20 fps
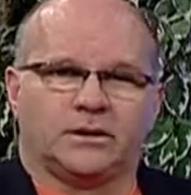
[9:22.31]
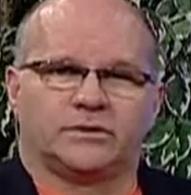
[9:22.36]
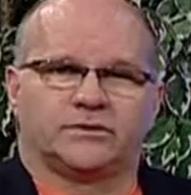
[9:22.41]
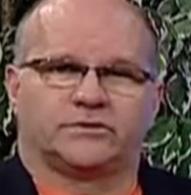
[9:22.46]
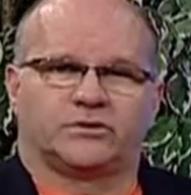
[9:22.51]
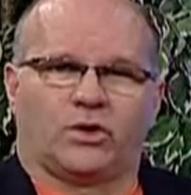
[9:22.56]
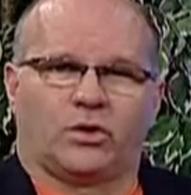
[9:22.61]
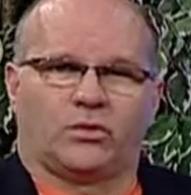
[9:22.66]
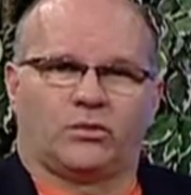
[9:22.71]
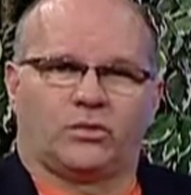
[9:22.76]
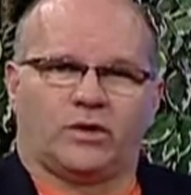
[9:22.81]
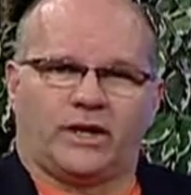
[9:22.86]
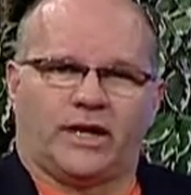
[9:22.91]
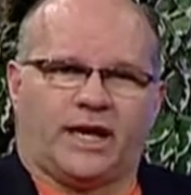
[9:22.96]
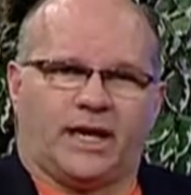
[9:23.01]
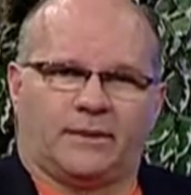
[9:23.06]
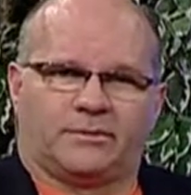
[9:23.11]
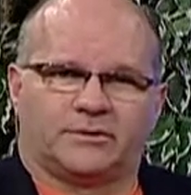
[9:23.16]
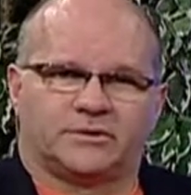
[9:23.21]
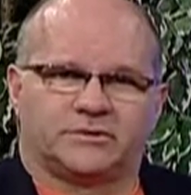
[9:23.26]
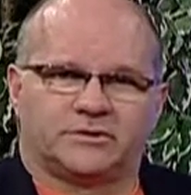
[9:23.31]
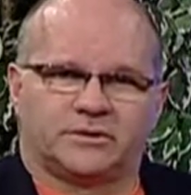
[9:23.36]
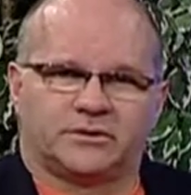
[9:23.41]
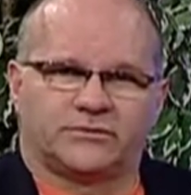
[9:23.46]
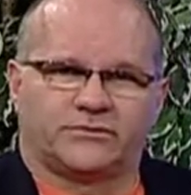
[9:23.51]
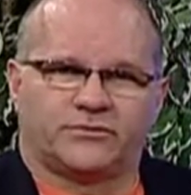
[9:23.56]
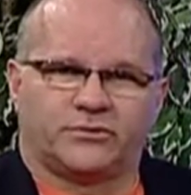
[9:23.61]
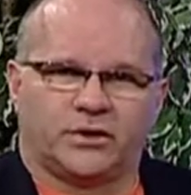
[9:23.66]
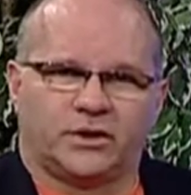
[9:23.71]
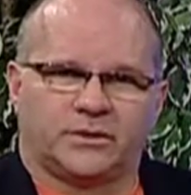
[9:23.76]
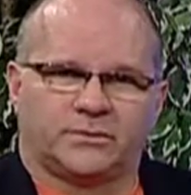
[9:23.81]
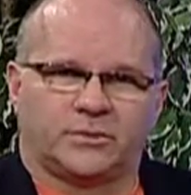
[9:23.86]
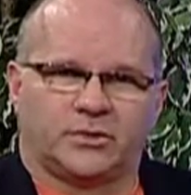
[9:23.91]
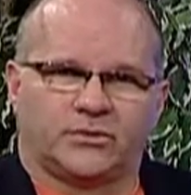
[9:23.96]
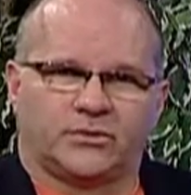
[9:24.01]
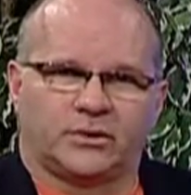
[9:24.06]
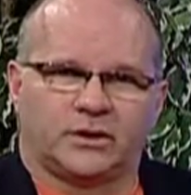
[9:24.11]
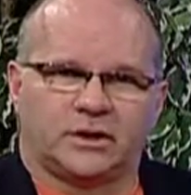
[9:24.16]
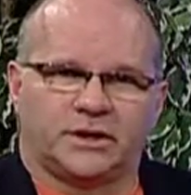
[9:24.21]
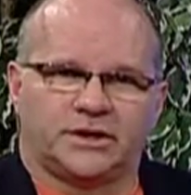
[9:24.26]
So what happens to the freedom of
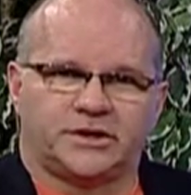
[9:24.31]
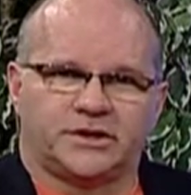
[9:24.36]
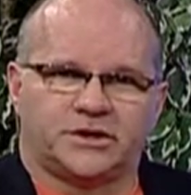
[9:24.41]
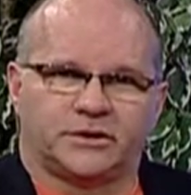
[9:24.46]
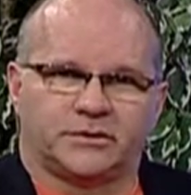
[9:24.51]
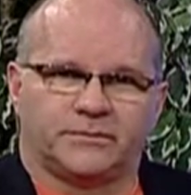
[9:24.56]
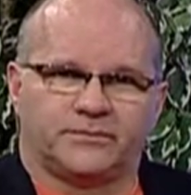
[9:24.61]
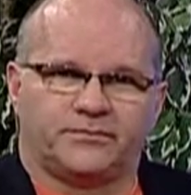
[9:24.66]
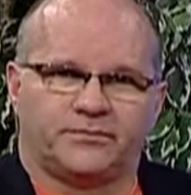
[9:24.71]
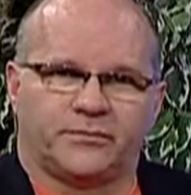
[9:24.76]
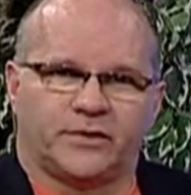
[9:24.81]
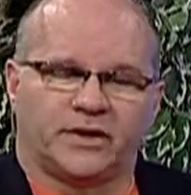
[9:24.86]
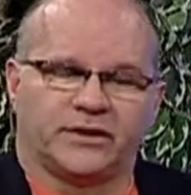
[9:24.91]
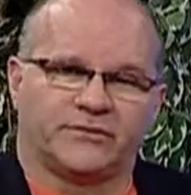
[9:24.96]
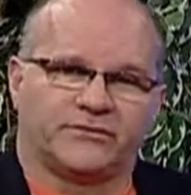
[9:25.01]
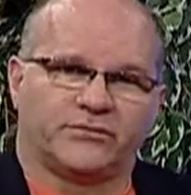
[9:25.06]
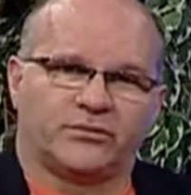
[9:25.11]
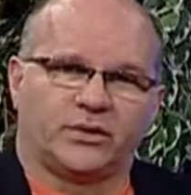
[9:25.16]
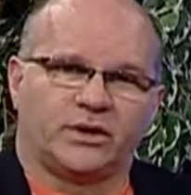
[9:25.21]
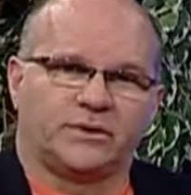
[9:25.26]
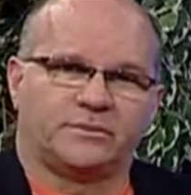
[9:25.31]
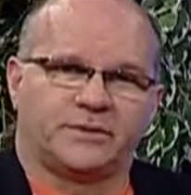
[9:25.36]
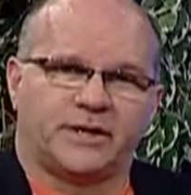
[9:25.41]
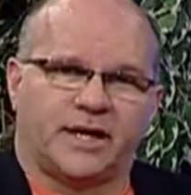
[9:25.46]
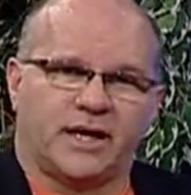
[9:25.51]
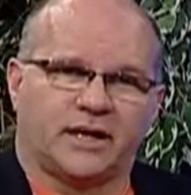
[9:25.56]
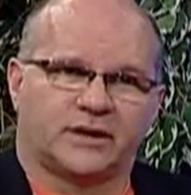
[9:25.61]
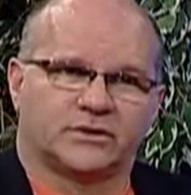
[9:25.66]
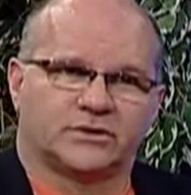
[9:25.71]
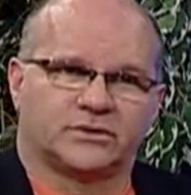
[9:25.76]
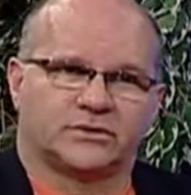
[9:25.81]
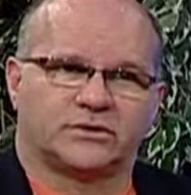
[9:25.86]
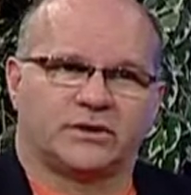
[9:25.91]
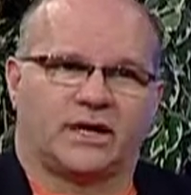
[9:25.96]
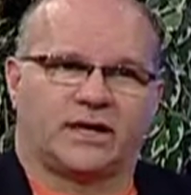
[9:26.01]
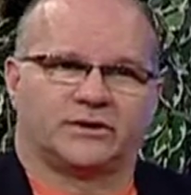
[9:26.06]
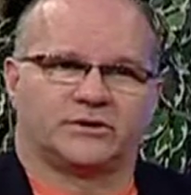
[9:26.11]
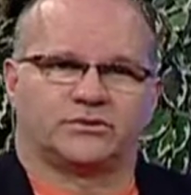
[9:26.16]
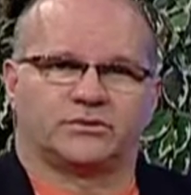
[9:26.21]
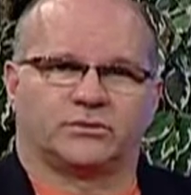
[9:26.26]
religion and the freedom to
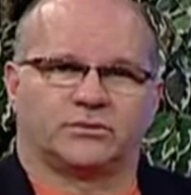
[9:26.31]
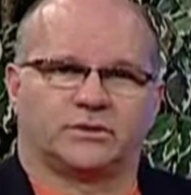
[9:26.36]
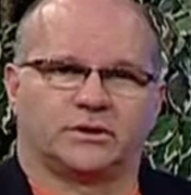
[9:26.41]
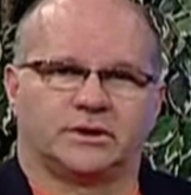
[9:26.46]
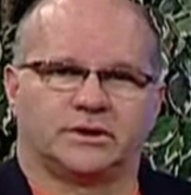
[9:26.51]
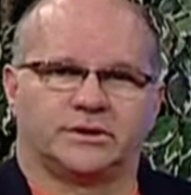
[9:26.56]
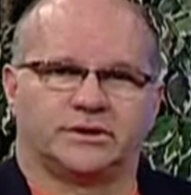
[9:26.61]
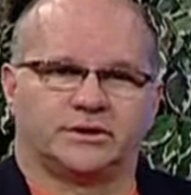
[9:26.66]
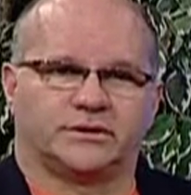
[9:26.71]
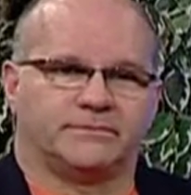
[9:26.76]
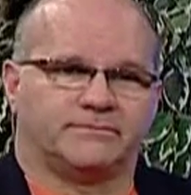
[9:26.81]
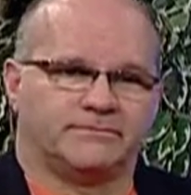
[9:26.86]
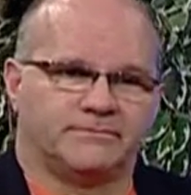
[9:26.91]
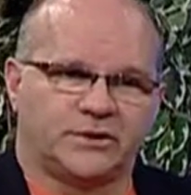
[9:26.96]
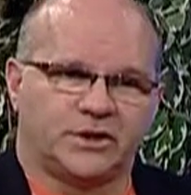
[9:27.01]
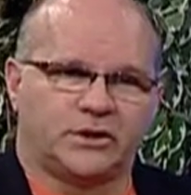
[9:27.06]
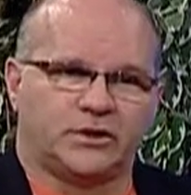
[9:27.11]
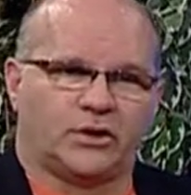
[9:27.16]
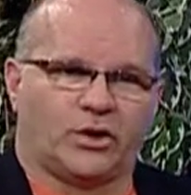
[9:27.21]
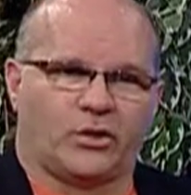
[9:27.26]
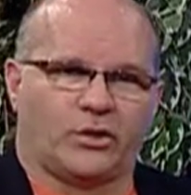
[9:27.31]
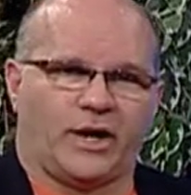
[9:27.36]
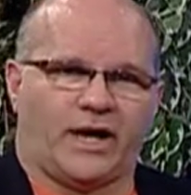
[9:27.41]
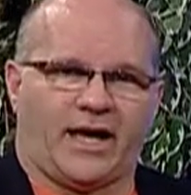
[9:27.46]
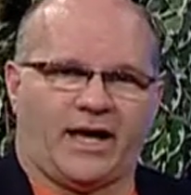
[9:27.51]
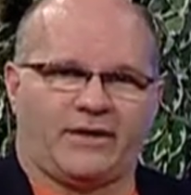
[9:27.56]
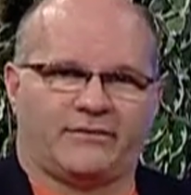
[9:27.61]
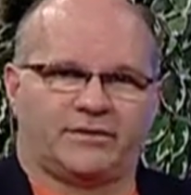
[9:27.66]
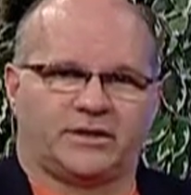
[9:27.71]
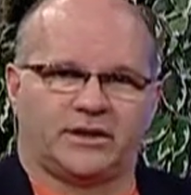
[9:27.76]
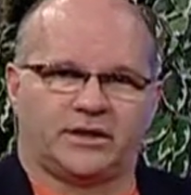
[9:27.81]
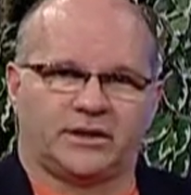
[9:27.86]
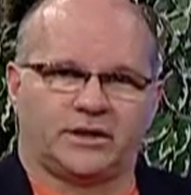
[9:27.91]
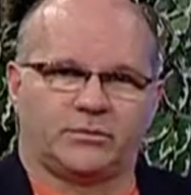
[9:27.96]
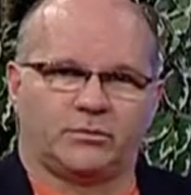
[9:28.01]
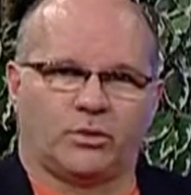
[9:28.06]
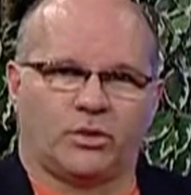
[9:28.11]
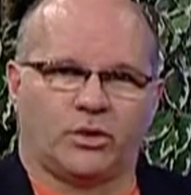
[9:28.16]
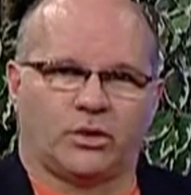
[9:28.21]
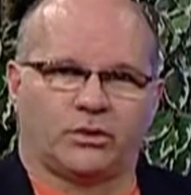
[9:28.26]
exercise the religion? You don't have it
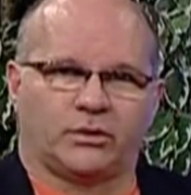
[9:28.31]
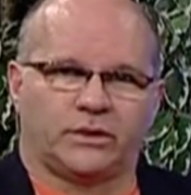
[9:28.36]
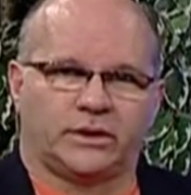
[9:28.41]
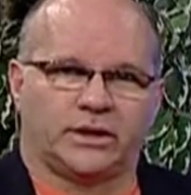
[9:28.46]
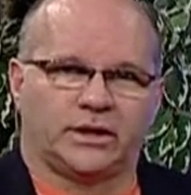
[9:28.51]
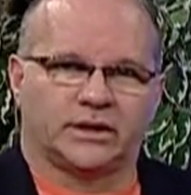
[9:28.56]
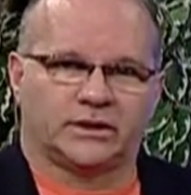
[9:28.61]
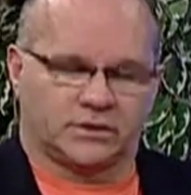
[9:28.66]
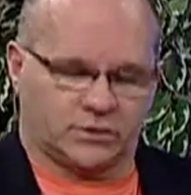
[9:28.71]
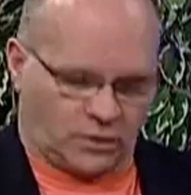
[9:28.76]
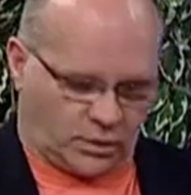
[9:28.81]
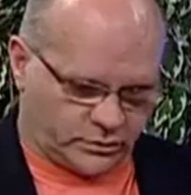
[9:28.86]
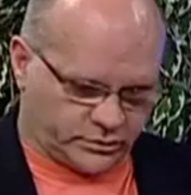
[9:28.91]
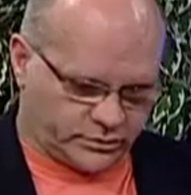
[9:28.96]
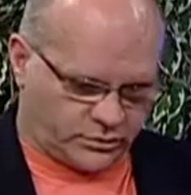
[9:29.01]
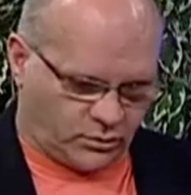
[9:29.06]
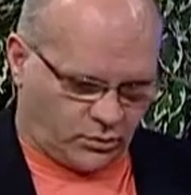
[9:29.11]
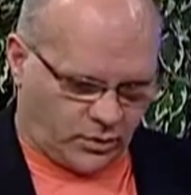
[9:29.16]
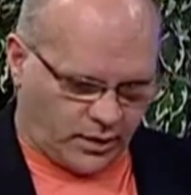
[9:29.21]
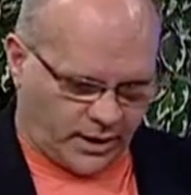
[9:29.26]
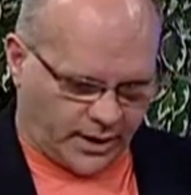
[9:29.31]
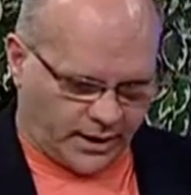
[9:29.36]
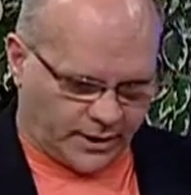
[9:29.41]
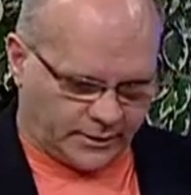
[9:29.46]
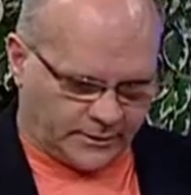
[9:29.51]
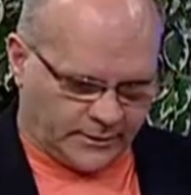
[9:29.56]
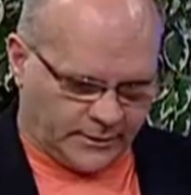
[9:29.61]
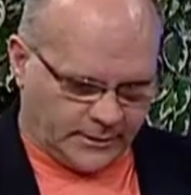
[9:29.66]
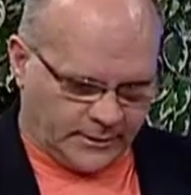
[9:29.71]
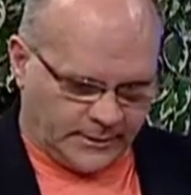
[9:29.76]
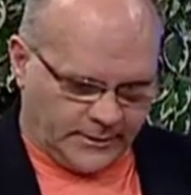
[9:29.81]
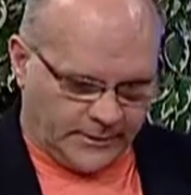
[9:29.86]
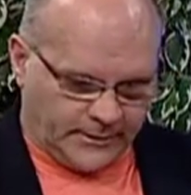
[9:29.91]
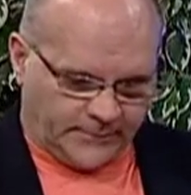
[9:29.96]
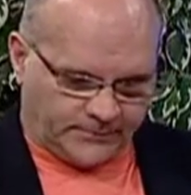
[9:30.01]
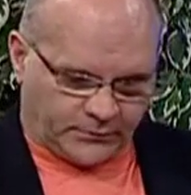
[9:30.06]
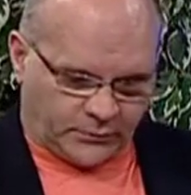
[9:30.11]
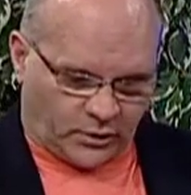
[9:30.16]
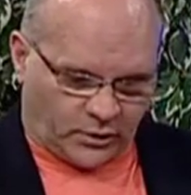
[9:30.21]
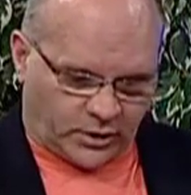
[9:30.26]
anymore. It goes away.
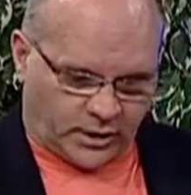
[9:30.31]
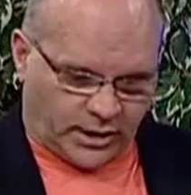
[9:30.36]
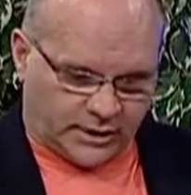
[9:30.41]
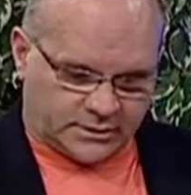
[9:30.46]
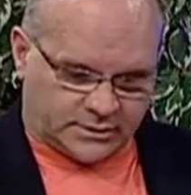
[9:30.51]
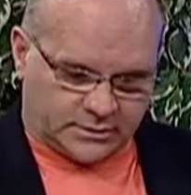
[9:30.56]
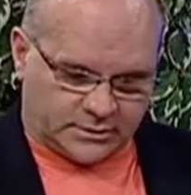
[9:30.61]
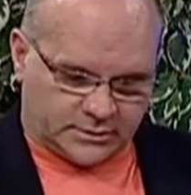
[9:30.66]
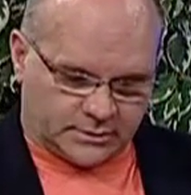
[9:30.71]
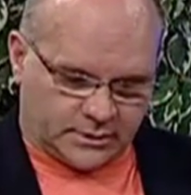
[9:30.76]
Okay,